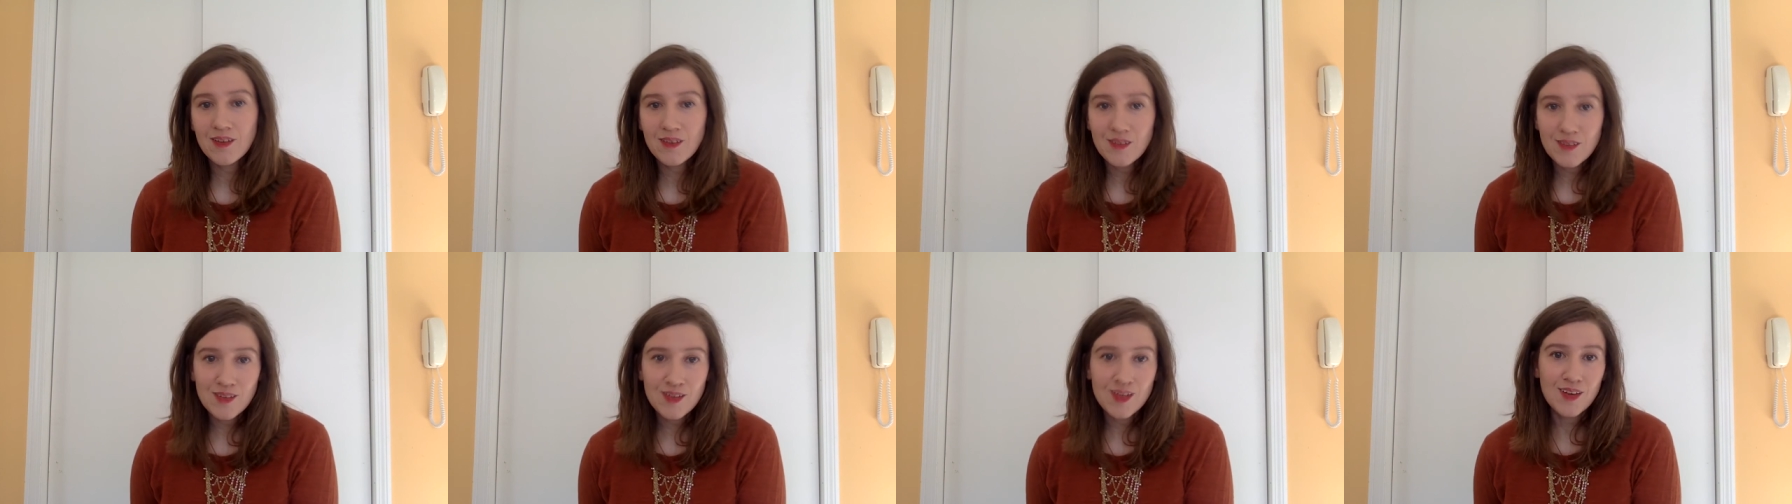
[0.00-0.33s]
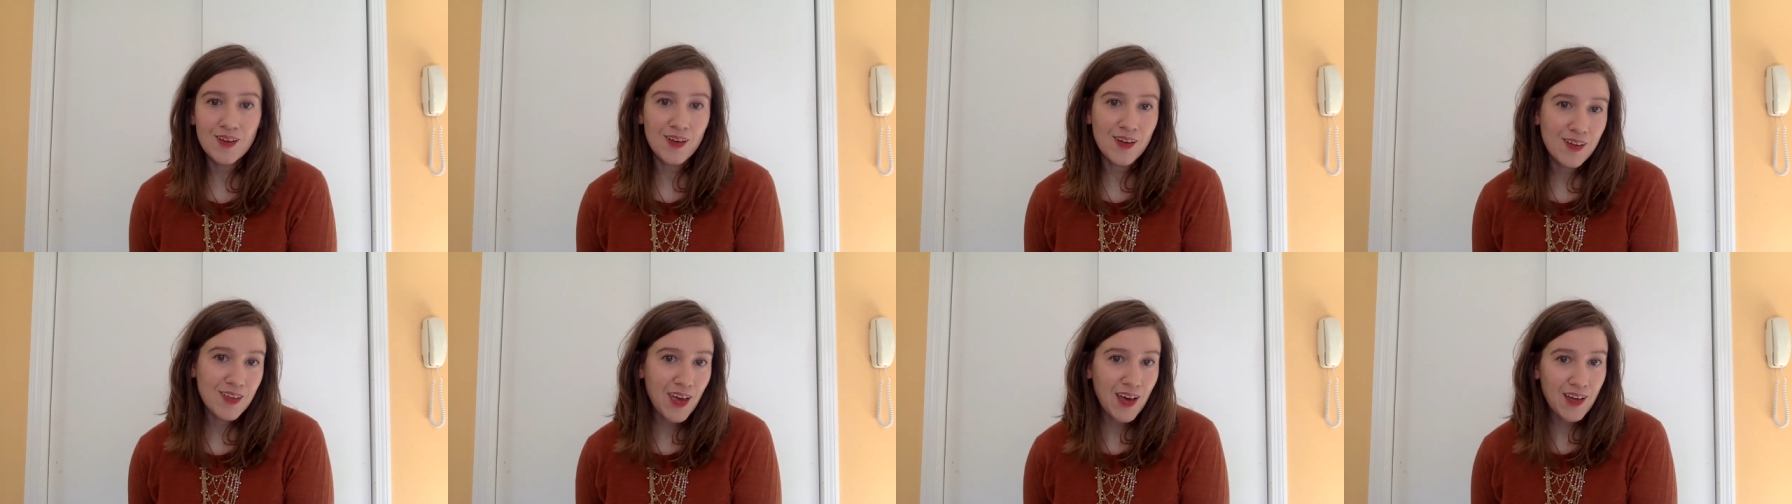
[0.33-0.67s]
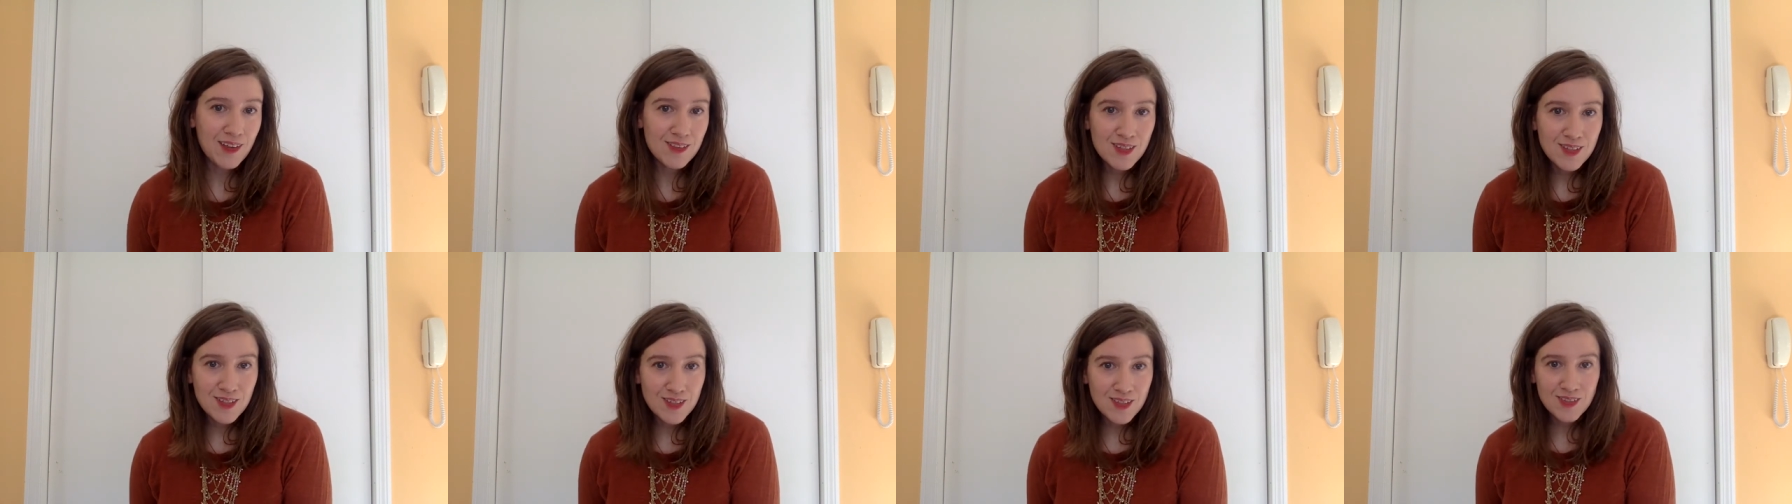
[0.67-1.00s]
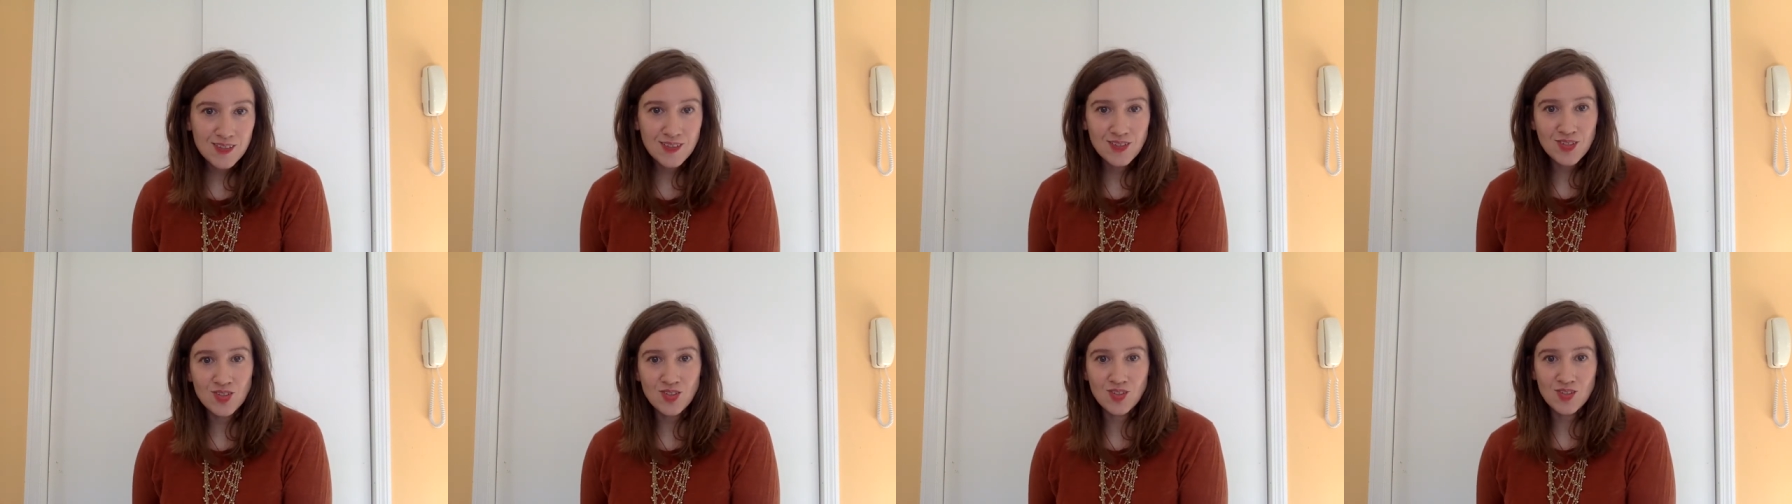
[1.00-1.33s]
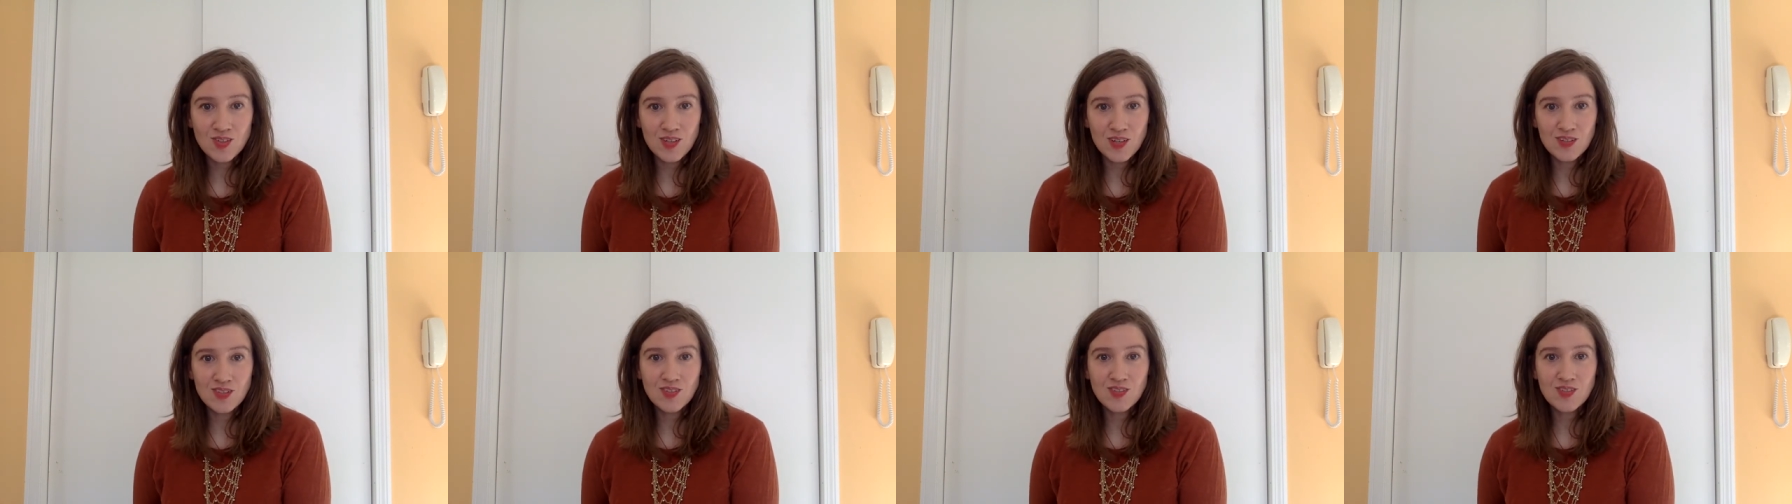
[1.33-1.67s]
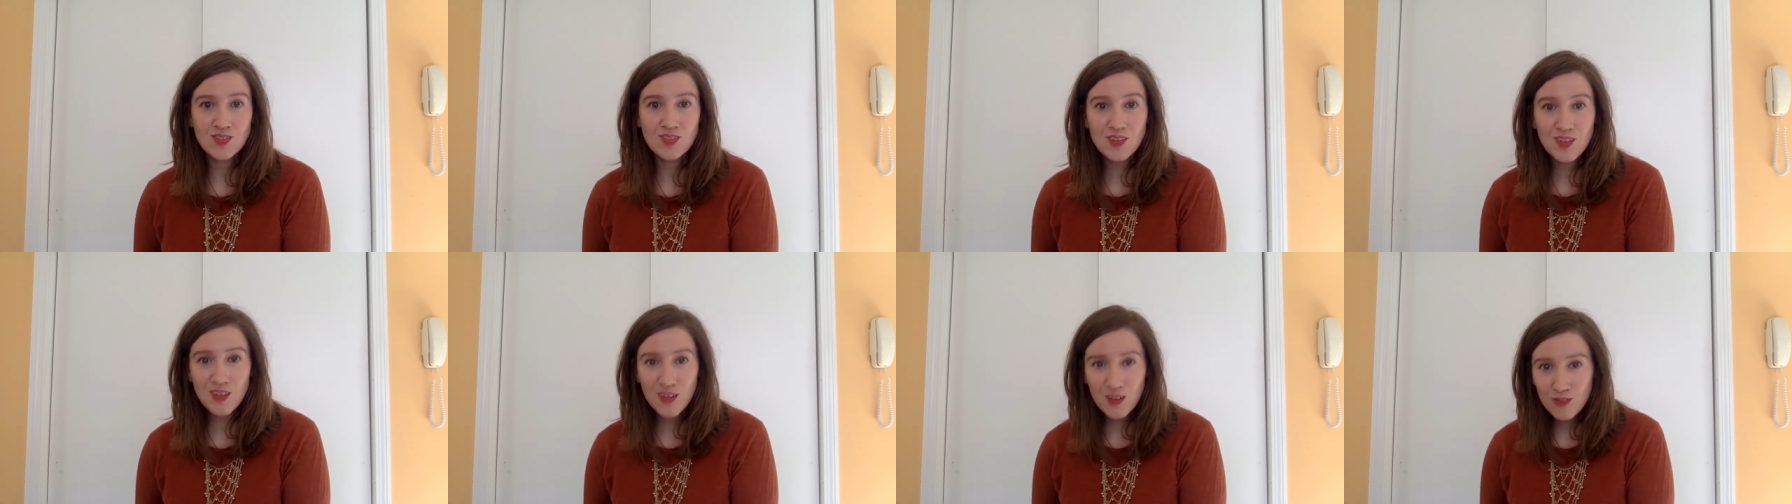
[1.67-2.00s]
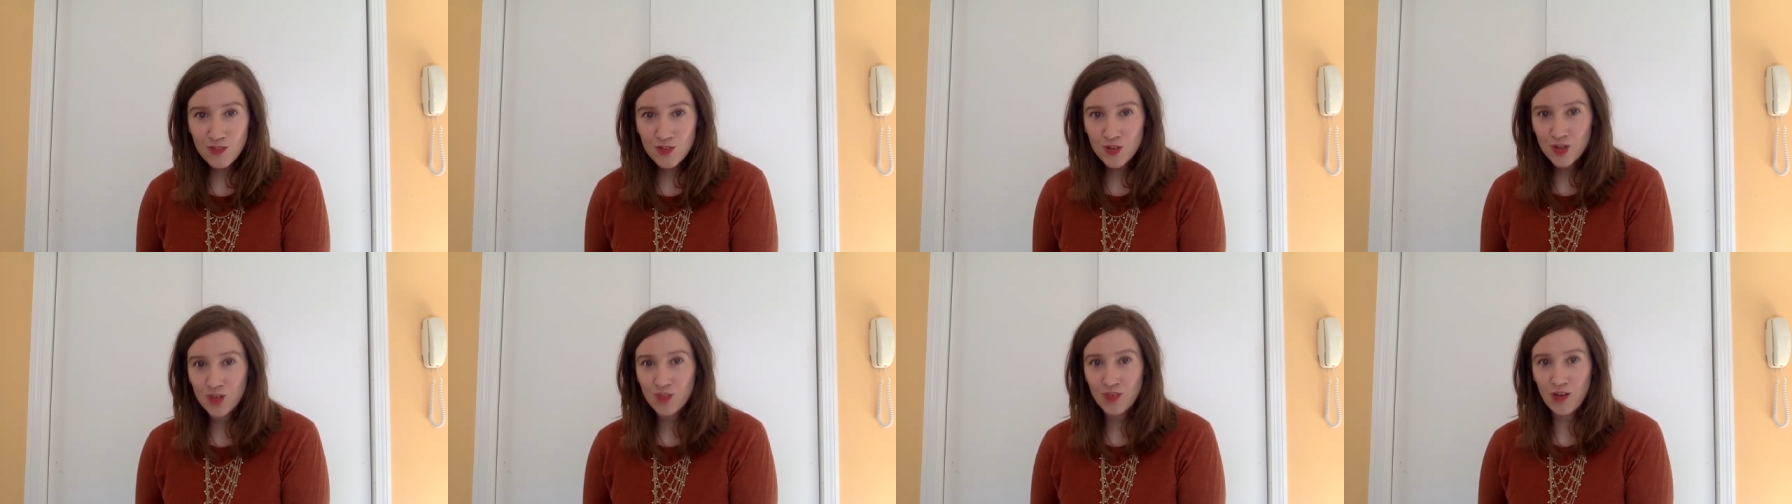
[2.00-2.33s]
again, this is just a sliver of